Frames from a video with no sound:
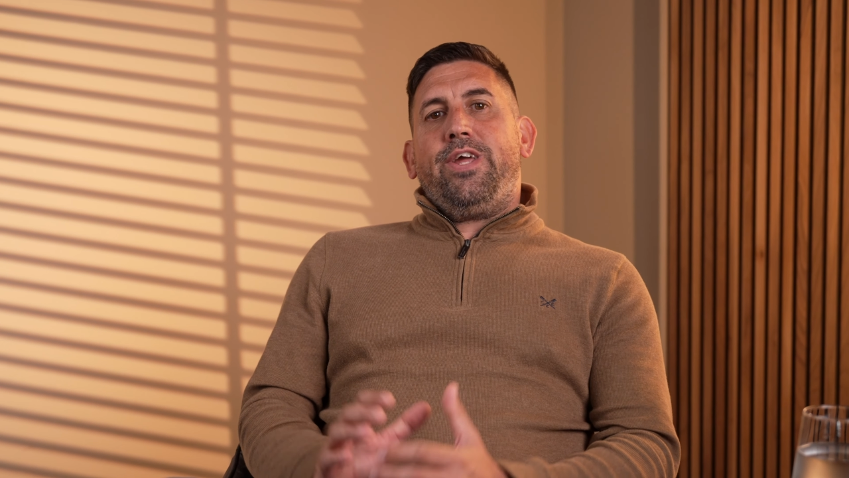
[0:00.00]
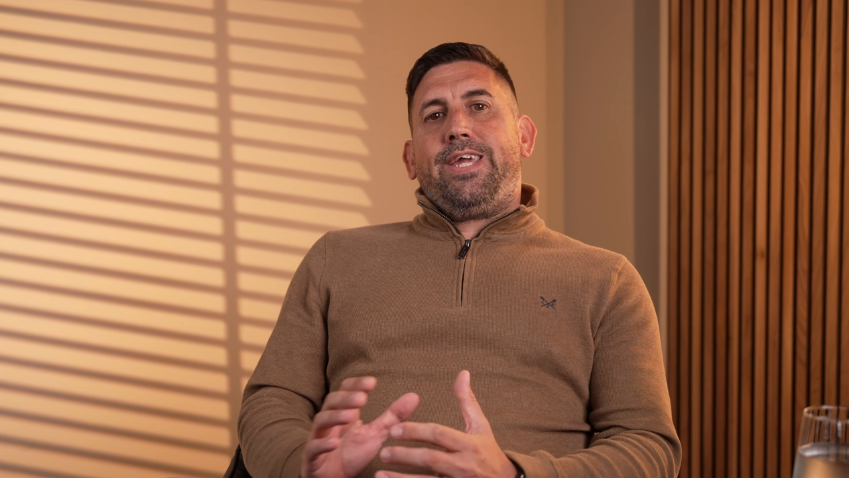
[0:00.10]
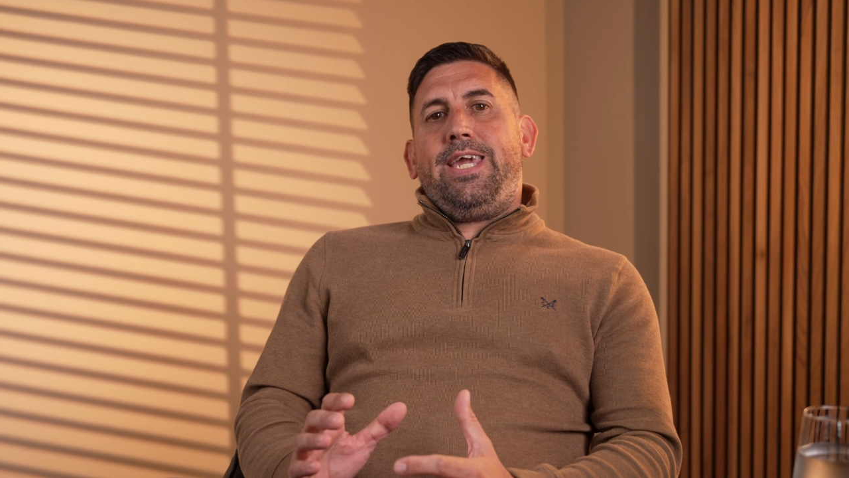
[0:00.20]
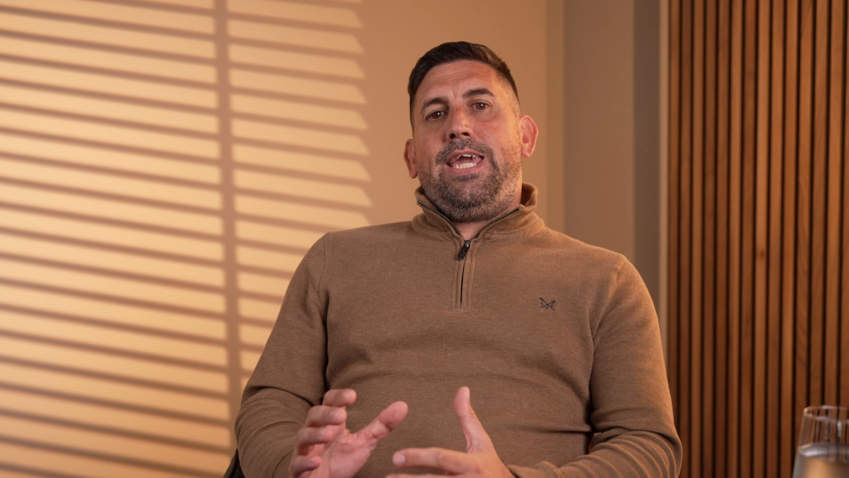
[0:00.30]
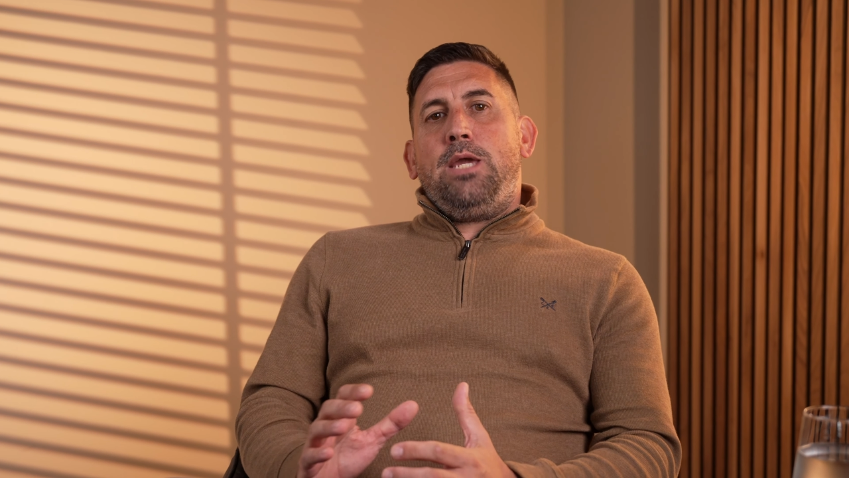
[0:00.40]

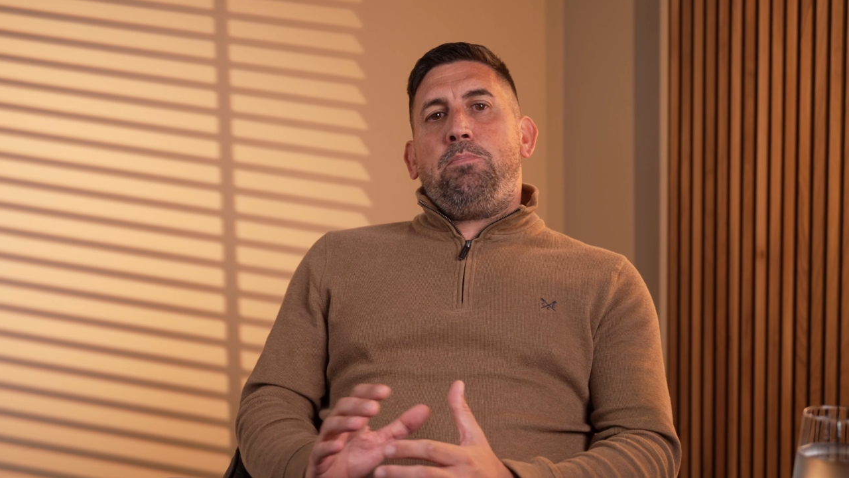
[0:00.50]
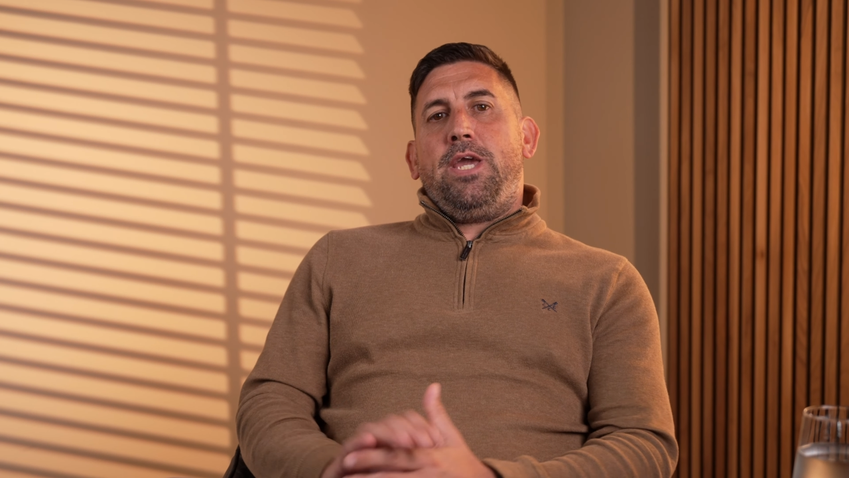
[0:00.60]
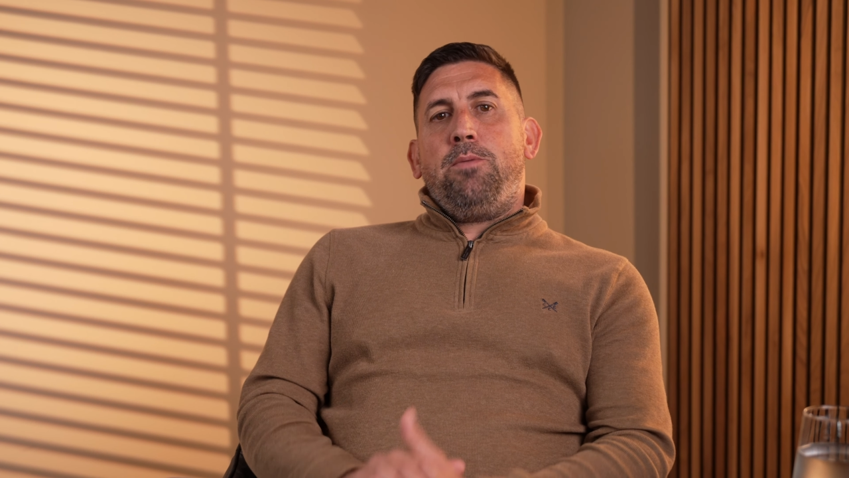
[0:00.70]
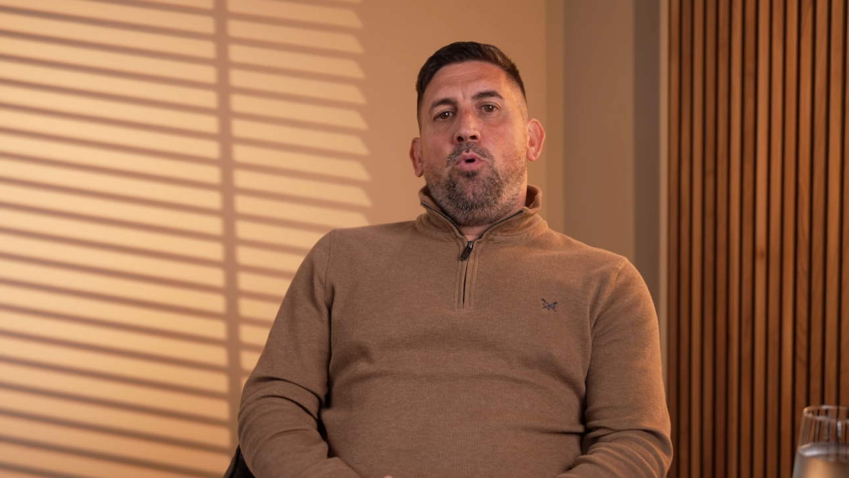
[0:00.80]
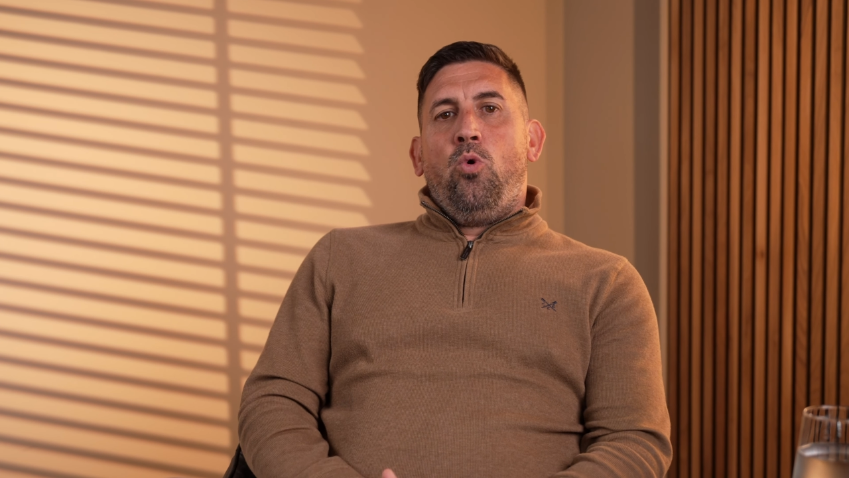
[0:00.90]
key
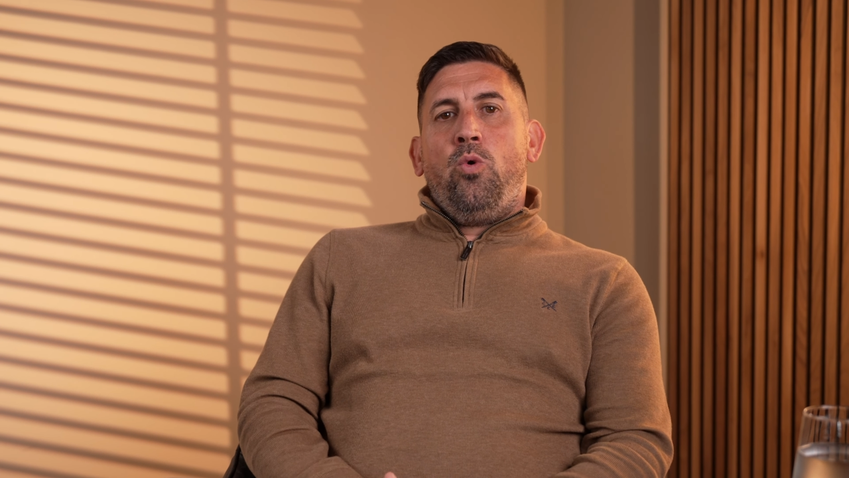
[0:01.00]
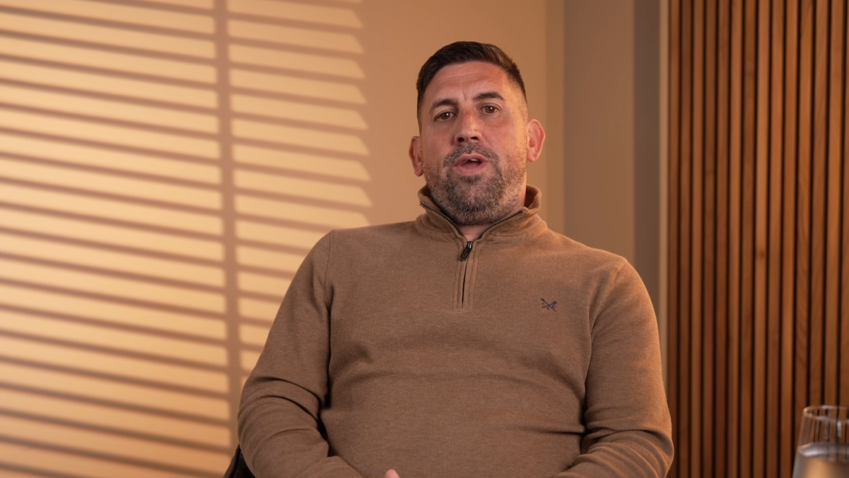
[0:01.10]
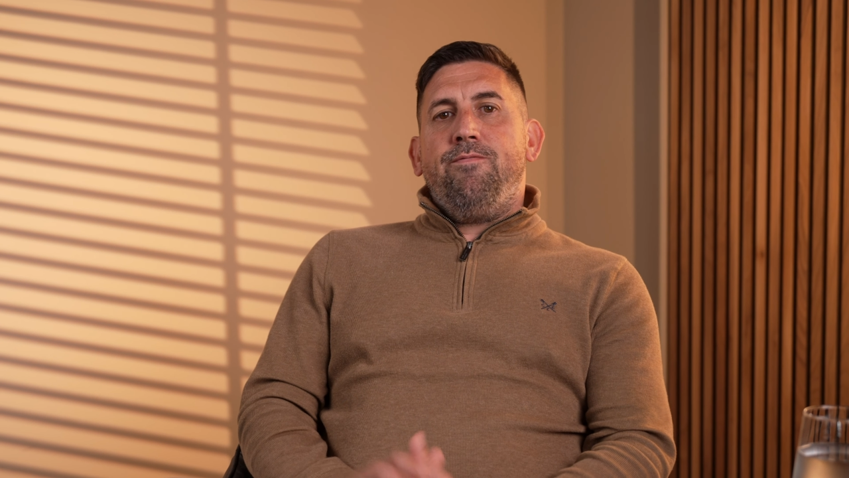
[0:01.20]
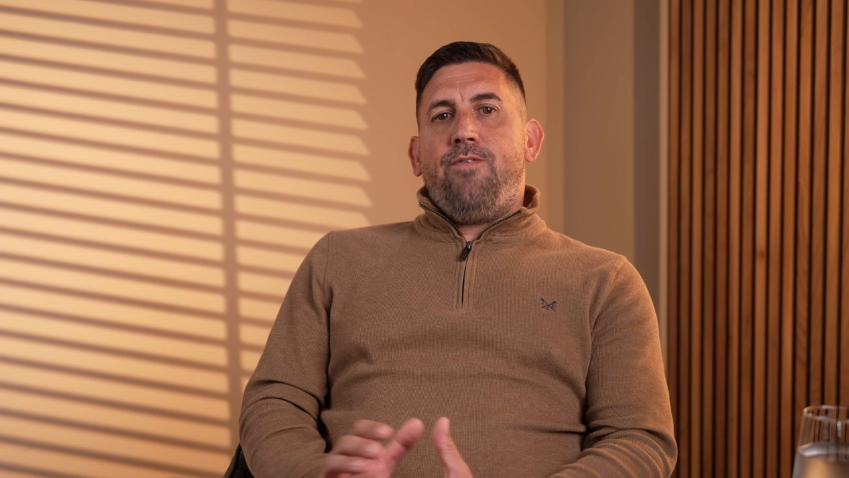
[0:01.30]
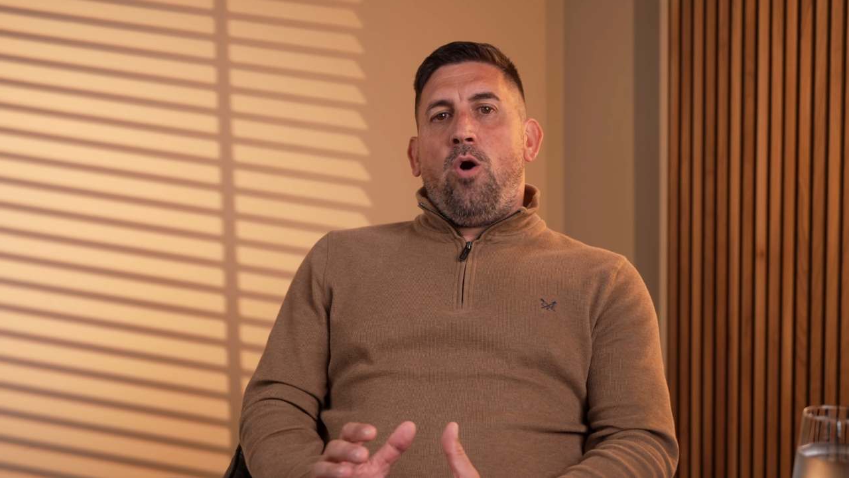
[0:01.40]
people
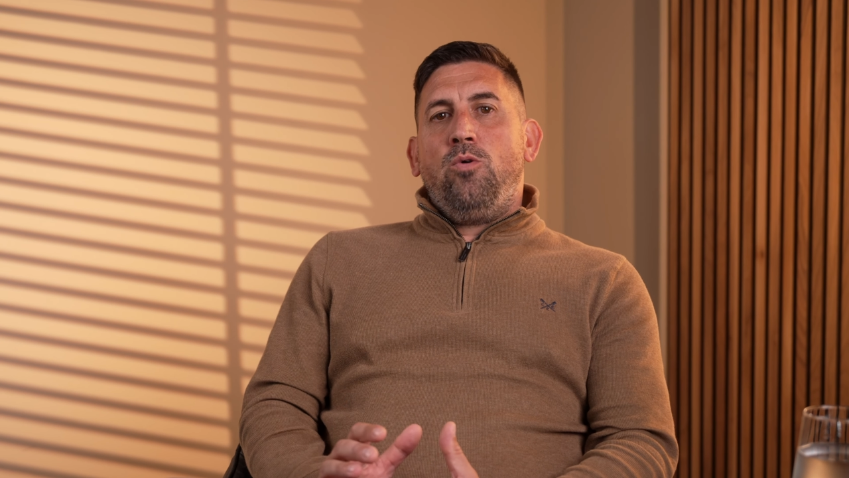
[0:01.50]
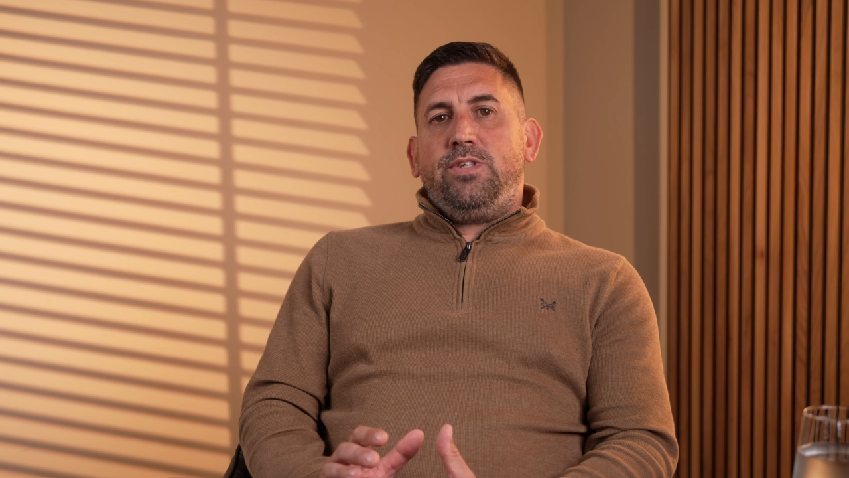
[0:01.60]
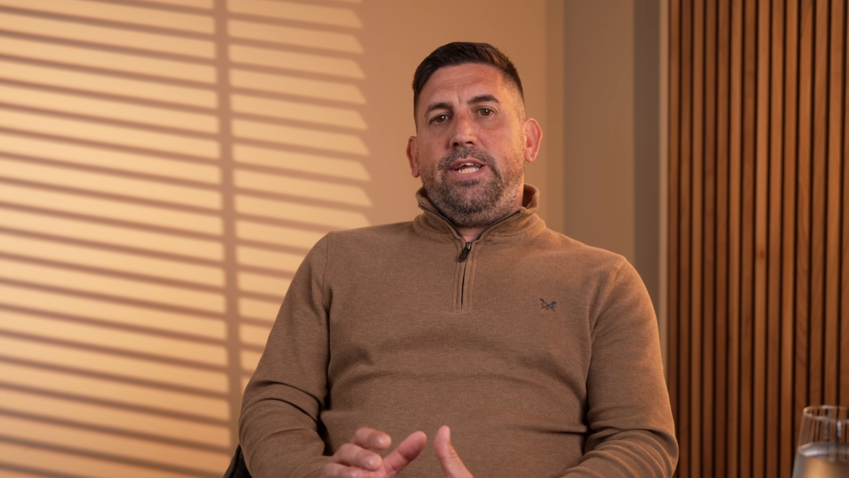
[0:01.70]
involved